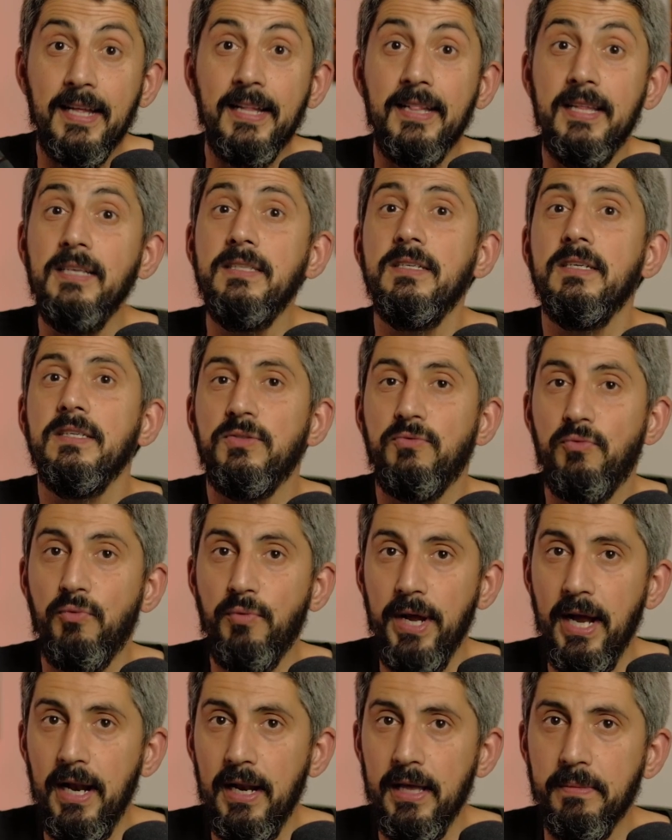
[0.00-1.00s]
and this is
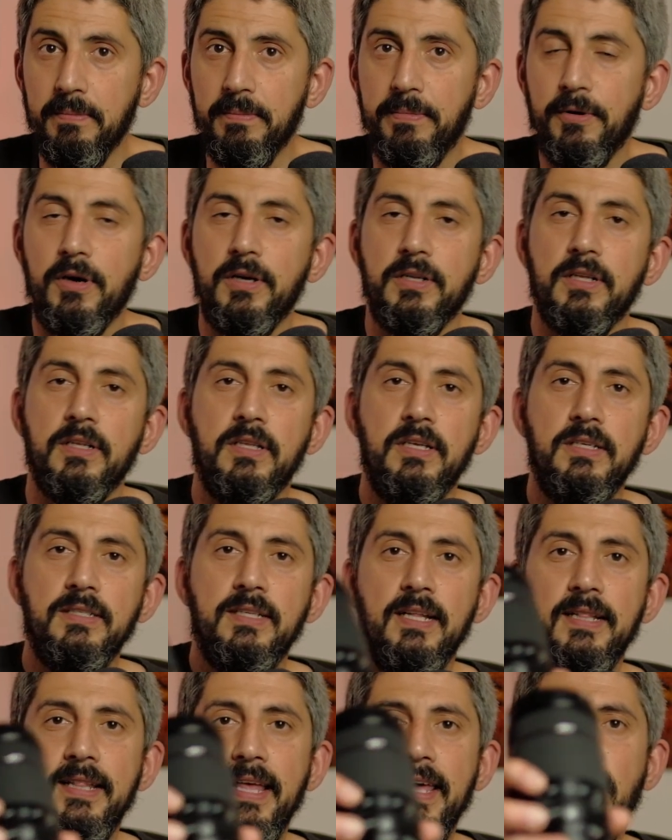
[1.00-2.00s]
really important, is
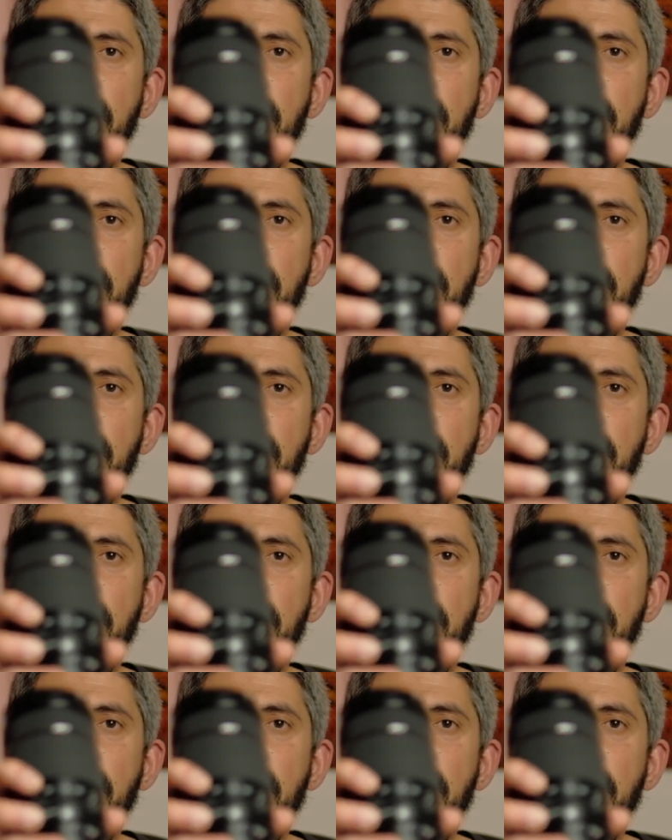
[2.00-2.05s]
that they